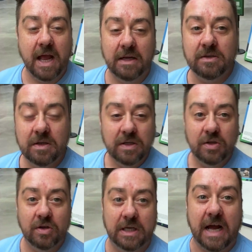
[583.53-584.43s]
And then
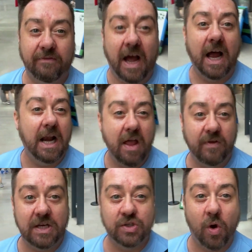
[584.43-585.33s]
you could have
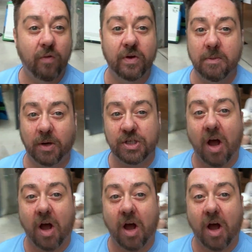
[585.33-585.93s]
Highlife Asia over the